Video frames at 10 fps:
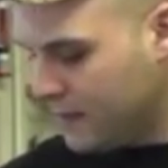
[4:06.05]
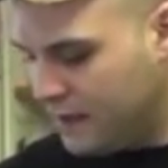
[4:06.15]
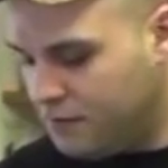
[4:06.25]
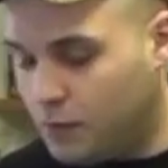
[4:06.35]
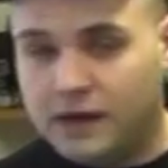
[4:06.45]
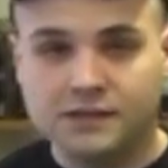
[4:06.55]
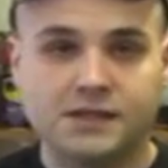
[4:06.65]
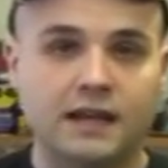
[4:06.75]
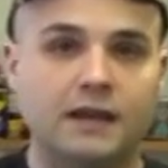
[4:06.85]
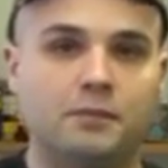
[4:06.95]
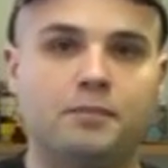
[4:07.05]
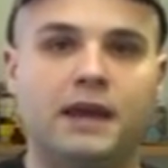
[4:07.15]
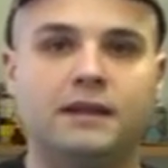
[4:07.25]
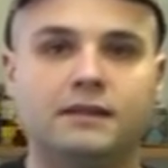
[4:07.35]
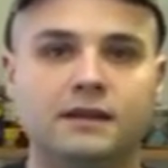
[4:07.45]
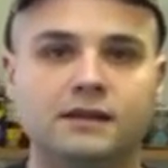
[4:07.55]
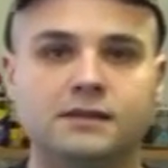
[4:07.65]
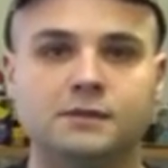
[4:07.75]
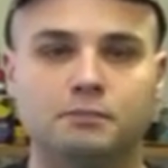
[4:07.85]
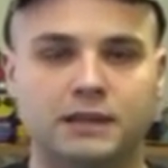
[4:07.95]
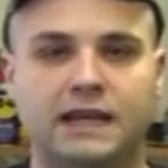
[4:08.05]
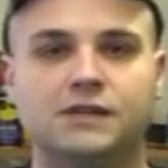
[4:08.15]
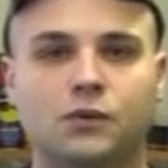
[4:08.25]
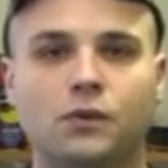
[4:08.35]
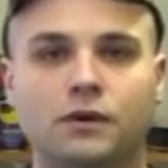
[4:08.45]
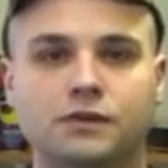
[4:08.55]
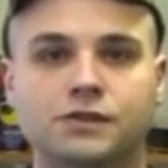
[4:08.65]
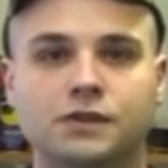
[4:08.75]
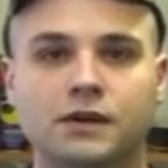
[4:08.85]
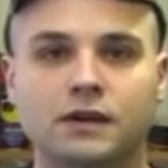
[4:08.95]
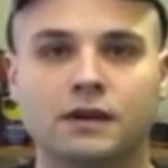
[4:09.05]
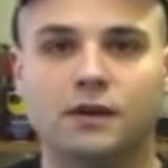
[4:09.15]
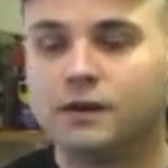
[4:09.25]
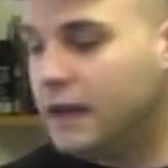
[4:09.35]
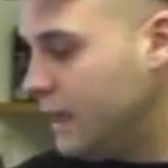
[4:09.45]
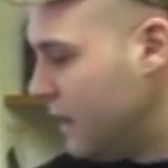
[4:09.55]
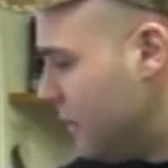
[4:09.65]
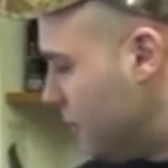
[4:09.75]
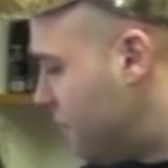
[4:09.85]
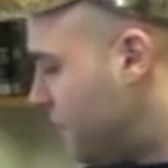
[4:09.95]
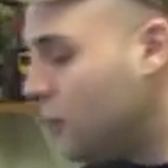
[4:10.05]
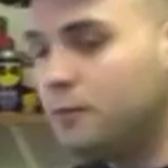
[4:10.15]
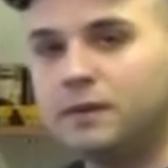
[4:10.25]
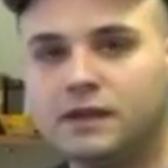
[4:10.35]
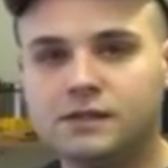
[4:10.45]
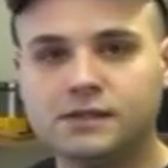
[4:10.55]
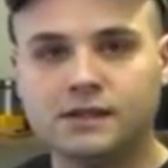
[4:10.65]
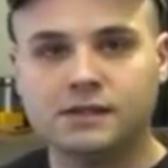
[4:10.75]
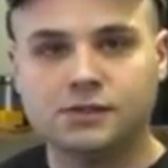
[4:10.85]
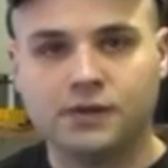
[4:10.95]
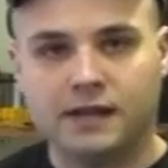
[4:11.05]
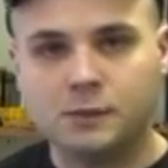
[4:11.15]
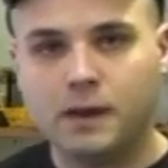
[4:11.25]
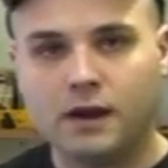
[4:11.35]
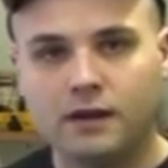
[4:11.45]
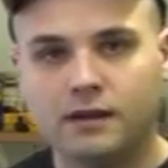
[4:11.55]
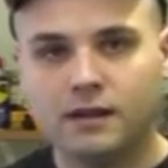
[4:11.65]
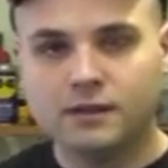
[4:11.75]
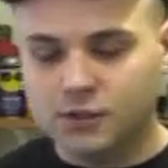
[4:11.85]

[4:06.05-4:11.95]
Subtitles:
If you want to say paint this blaze orange, okay, the film is transparent.